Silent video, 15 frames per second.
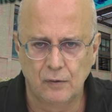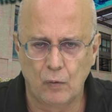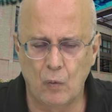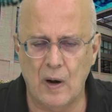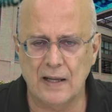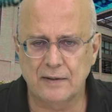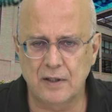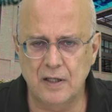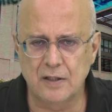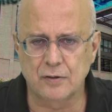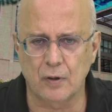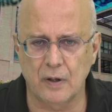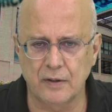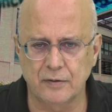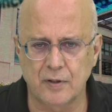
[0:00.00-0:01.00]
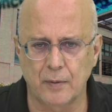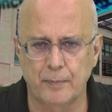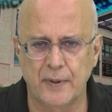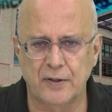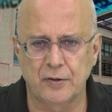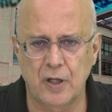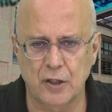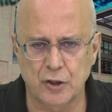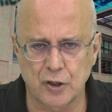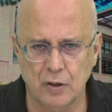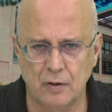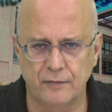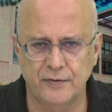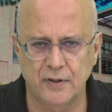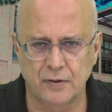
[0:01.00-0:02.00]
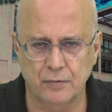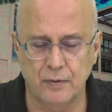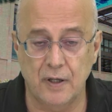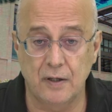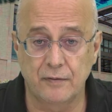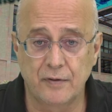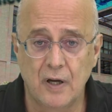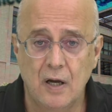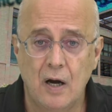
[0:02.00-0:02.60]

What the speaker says: What is our interpretation of this wave?